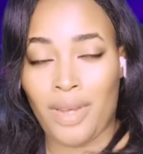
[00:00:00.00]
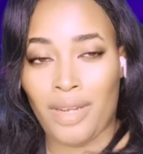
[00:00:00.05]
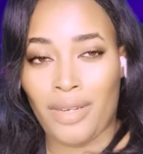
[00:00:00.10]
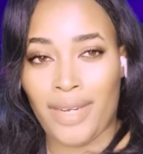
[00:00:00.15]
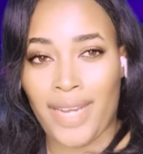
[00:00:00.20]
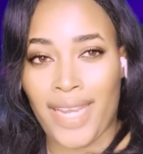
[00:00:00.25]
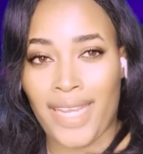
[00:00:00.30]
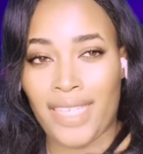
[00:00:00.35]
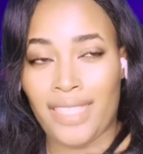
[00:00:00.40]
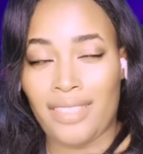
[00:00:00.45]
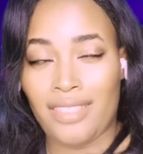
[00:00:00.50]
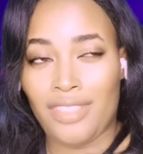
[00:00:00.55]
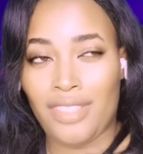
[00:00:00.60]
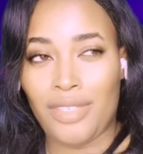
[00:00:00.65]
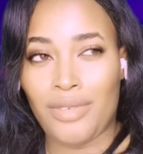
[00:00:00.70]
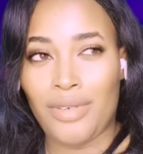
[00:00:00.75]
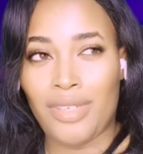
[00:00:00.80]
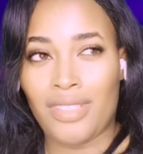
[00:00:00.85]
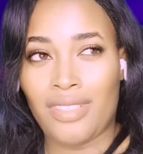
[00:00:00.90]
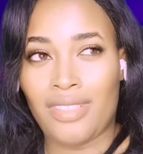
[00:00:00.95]
right?
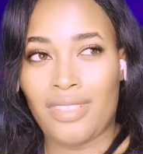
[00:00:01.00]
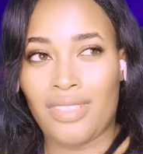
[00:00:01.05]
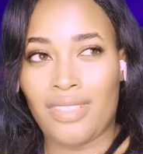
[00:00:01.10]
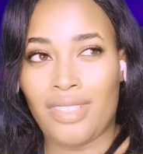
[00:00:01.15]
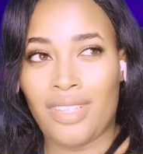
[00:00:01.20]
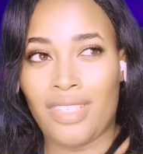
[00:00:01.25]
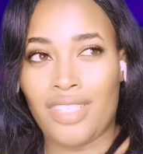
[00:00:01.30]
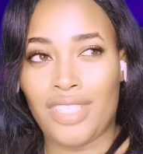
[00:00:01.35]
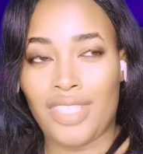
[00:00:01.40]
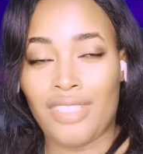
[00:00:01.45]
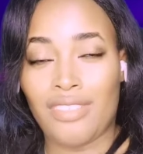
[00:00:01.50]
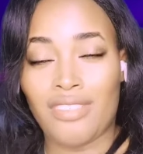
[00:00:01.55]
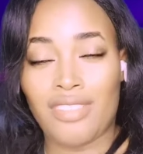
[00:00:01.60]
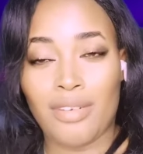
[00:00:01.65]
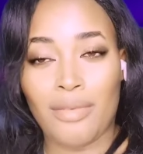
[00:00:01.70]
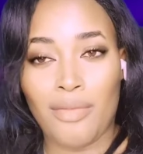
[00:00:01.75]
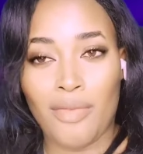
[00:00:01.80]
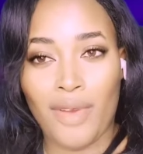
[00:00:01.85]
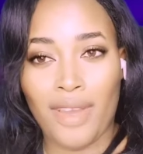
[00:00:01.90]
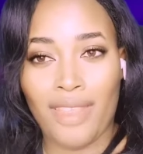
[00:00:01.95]
She's
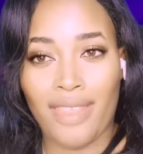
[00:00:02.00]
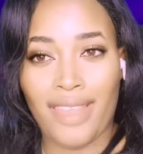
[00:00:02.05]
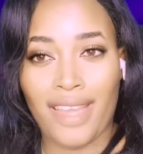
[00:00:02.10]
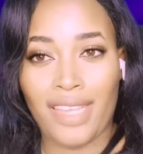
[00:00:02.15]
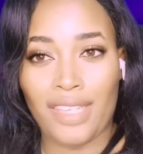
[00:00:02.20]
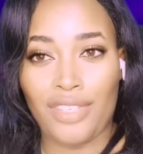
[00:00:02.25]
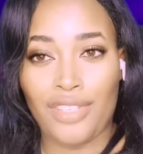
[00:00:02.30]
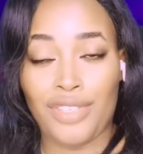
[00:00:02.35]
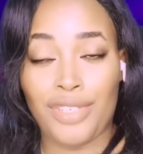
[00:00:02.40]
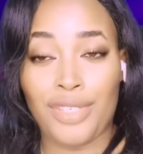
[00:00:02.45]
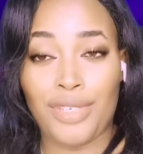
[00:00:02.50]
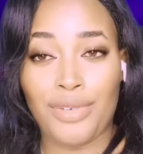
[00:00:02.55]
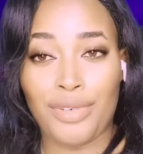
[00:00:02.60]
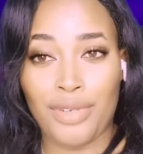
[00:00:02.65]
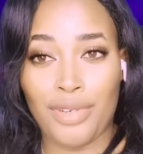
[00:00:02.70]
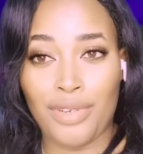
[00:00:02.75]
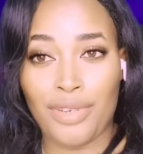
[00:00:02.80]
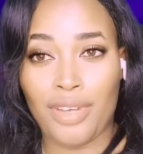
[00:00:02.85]
someone that she could